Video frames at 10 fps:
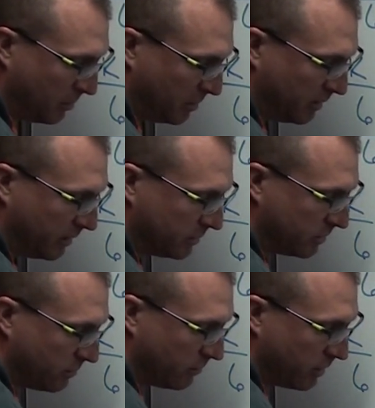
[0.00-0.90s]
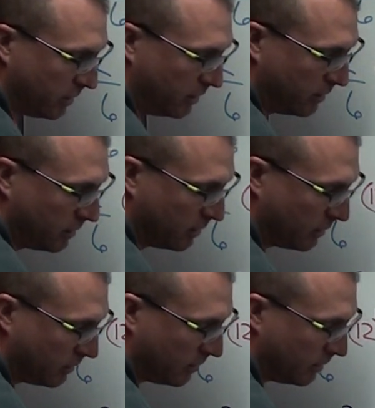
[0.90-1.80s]
plus 3
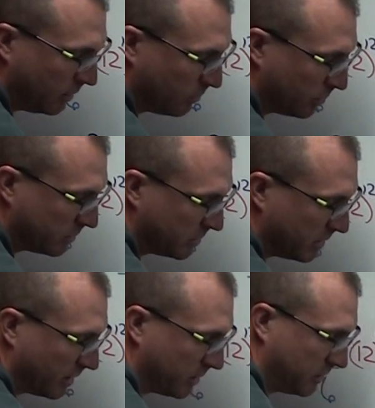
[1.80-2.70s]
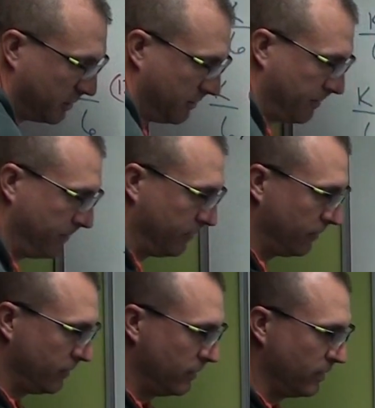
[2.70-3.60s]
equals 6.
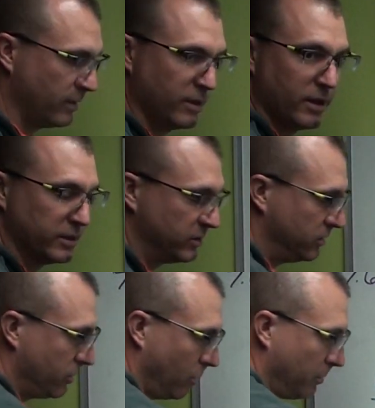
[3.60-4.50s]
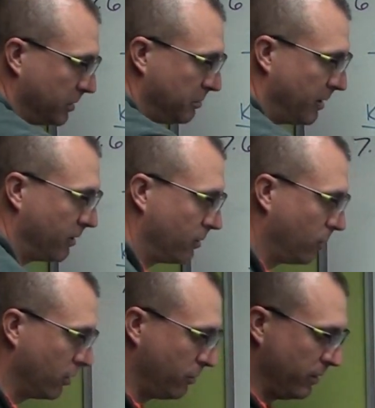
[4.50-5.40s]
So much better to
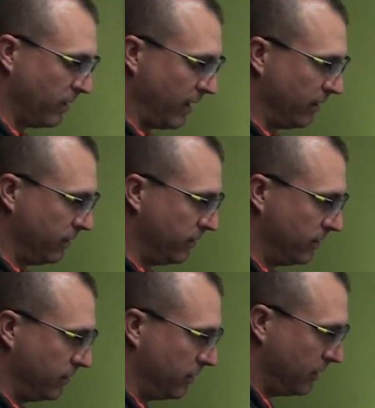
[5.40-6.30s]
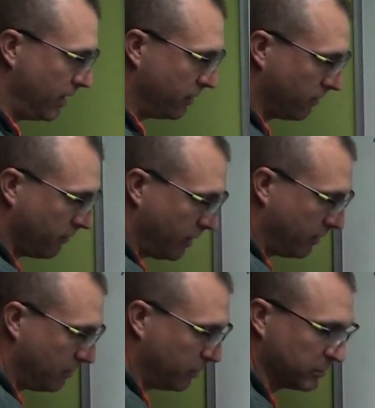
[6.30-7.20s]
work with that. Now your
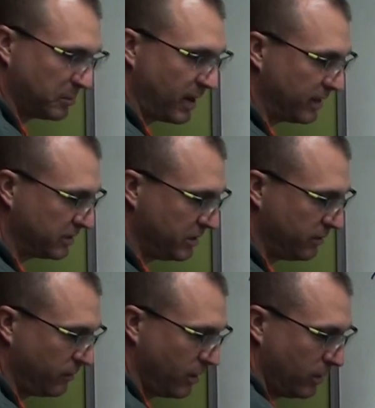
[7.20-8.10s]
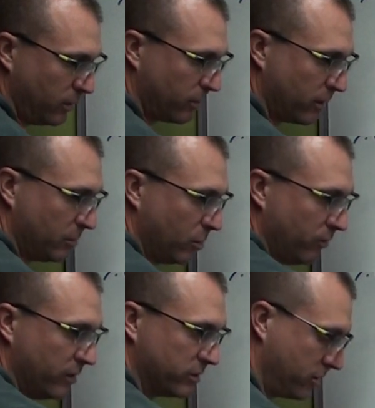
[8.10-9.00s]
variable is positive. You're going to move
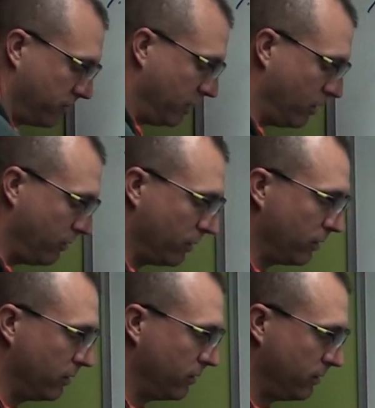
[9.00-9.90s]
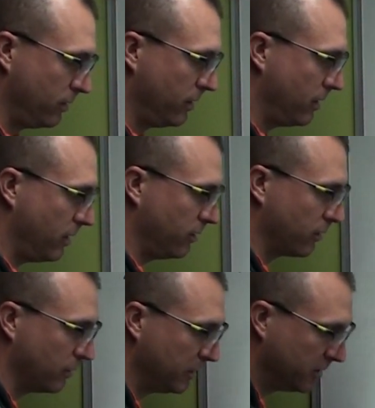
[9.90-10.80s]
this 3 over, and you're going to be